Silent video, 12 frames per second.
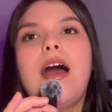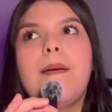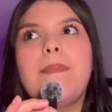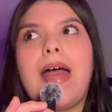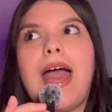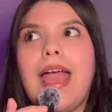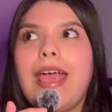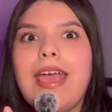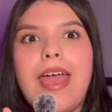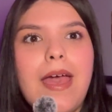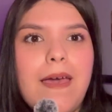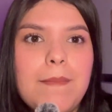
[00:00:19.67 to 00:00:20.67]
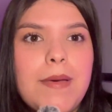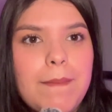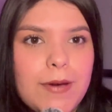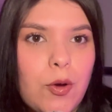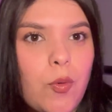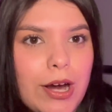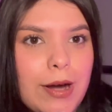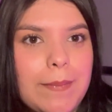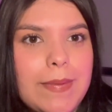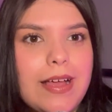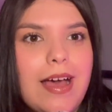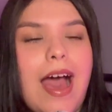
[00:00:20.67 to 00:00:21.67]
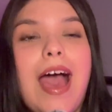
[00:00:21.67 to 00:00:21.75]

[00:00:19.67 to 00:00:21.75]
I am a bookworm.